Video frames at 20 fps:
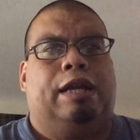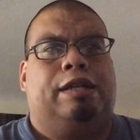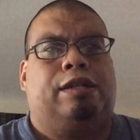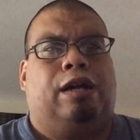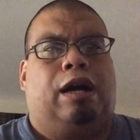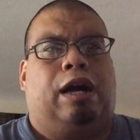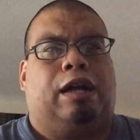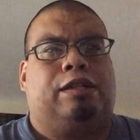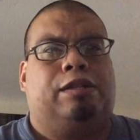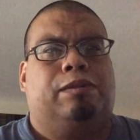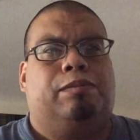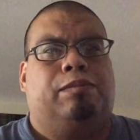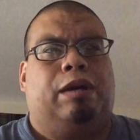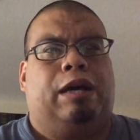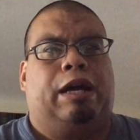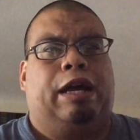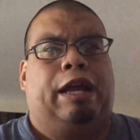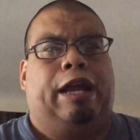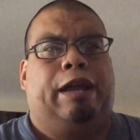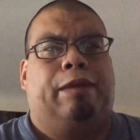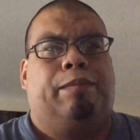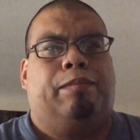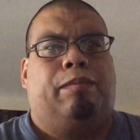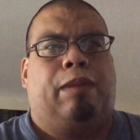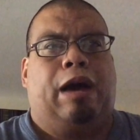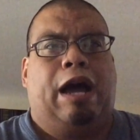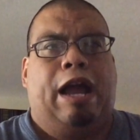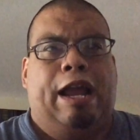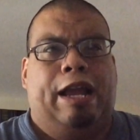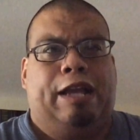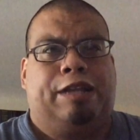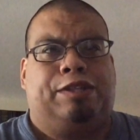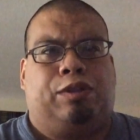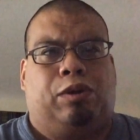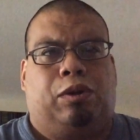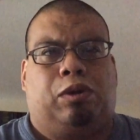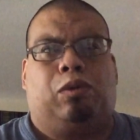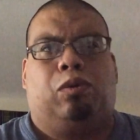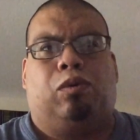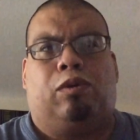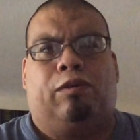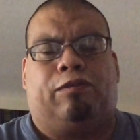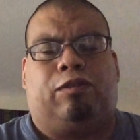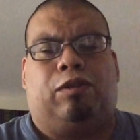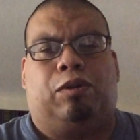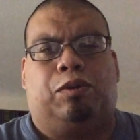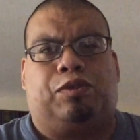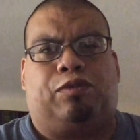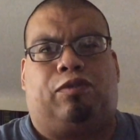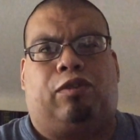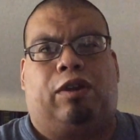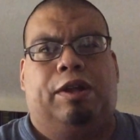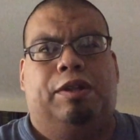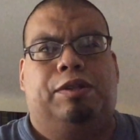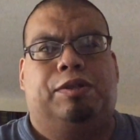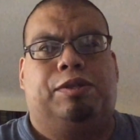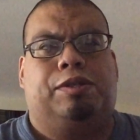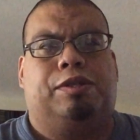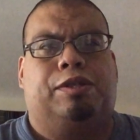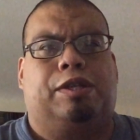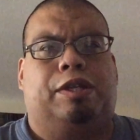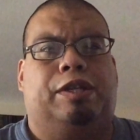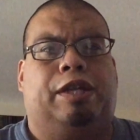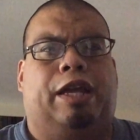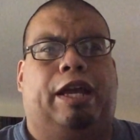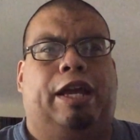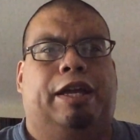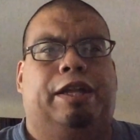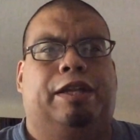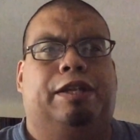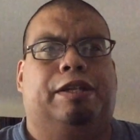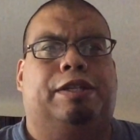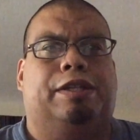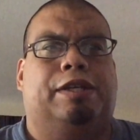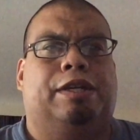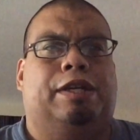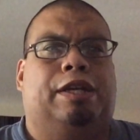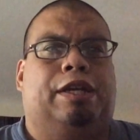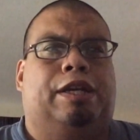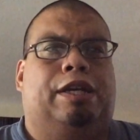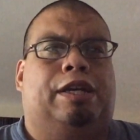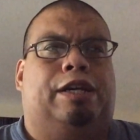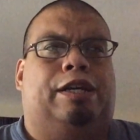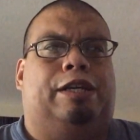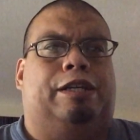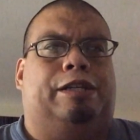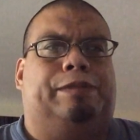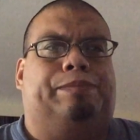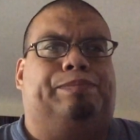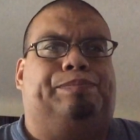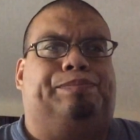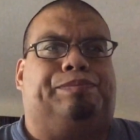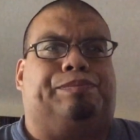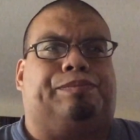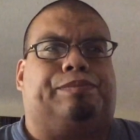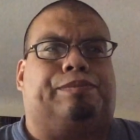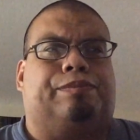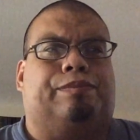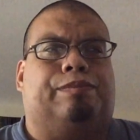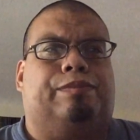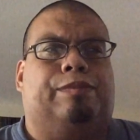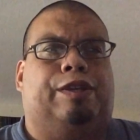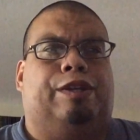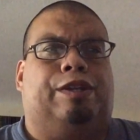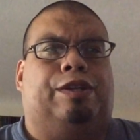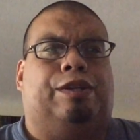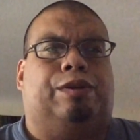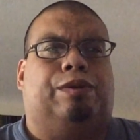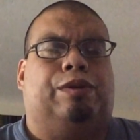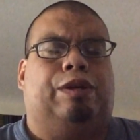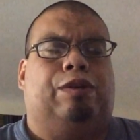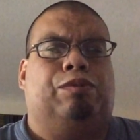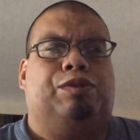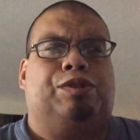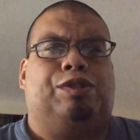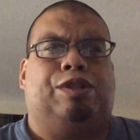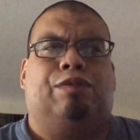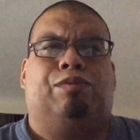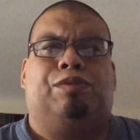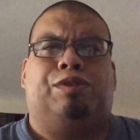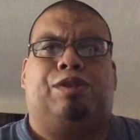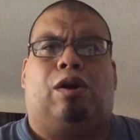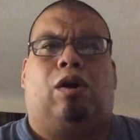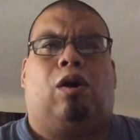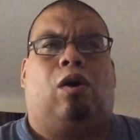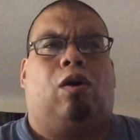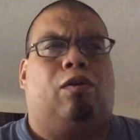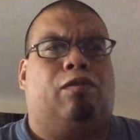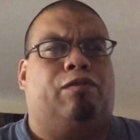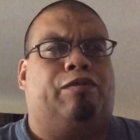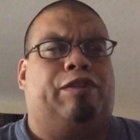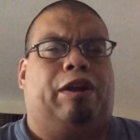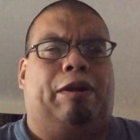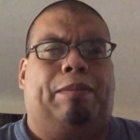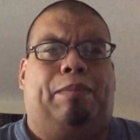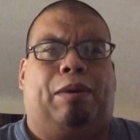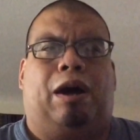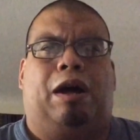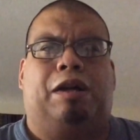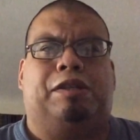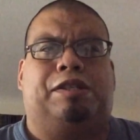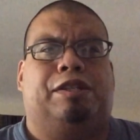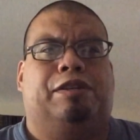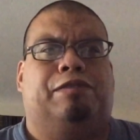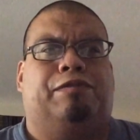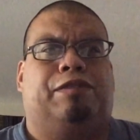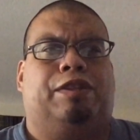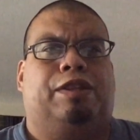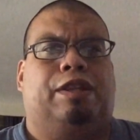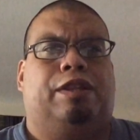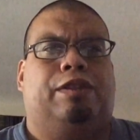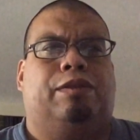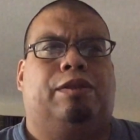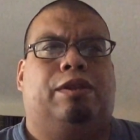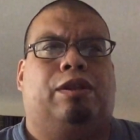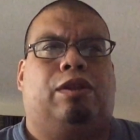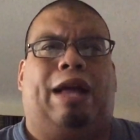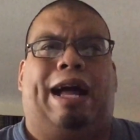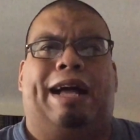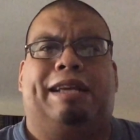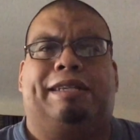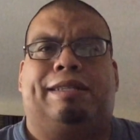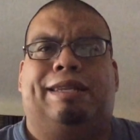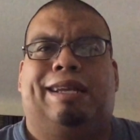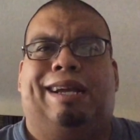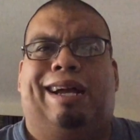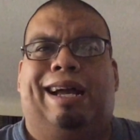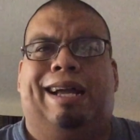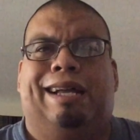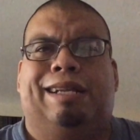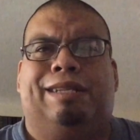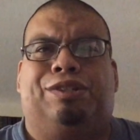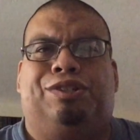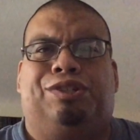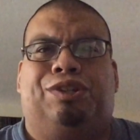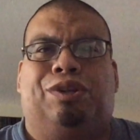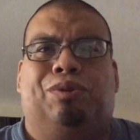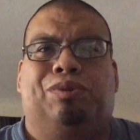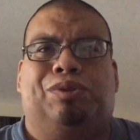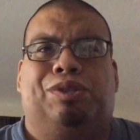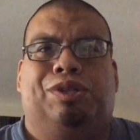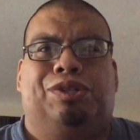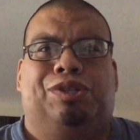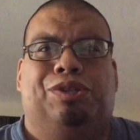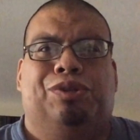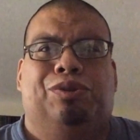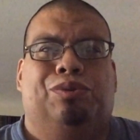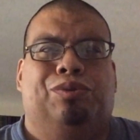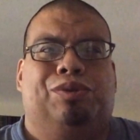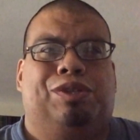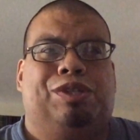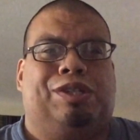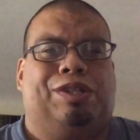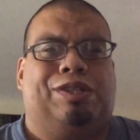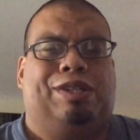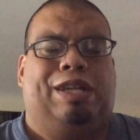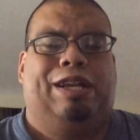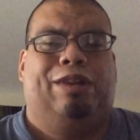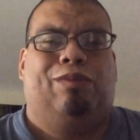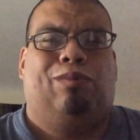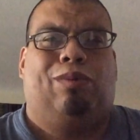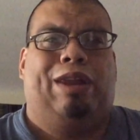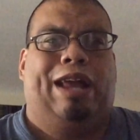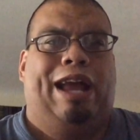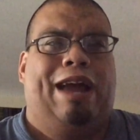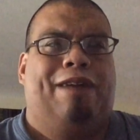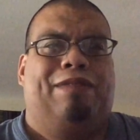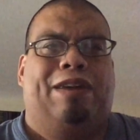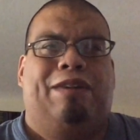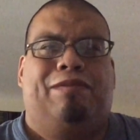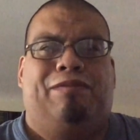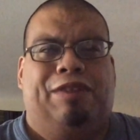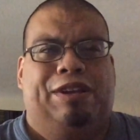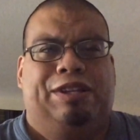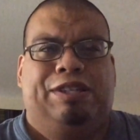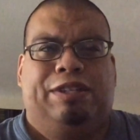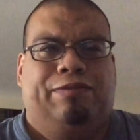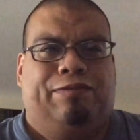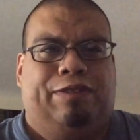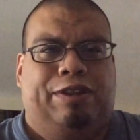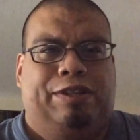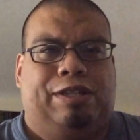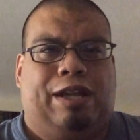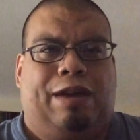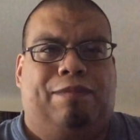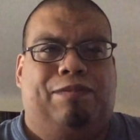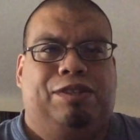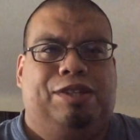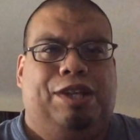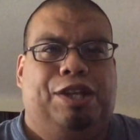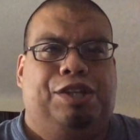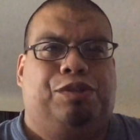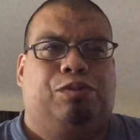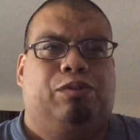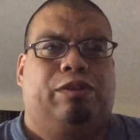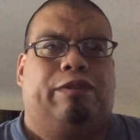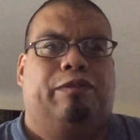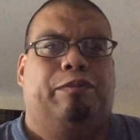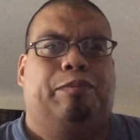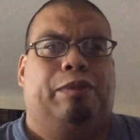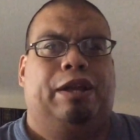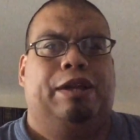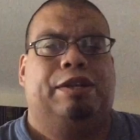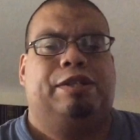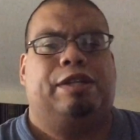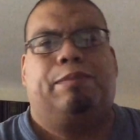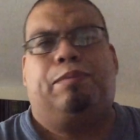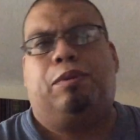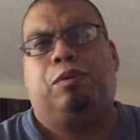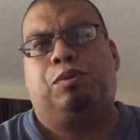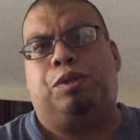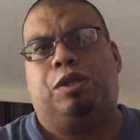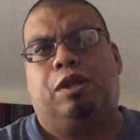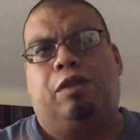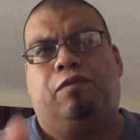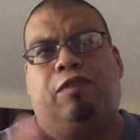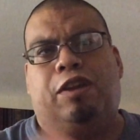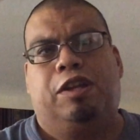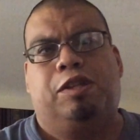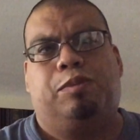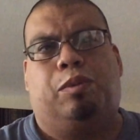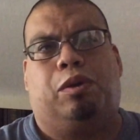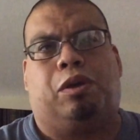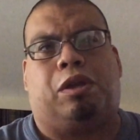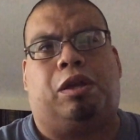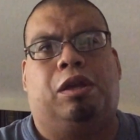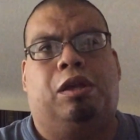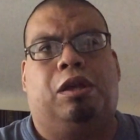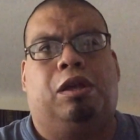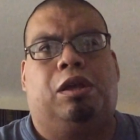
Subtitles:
I talked to my circle of close friends, and it was all very positive. And then the last thing I chose to do, just because I didn't want to have that face-to-face conversation with everybody, is I posted on Facebook.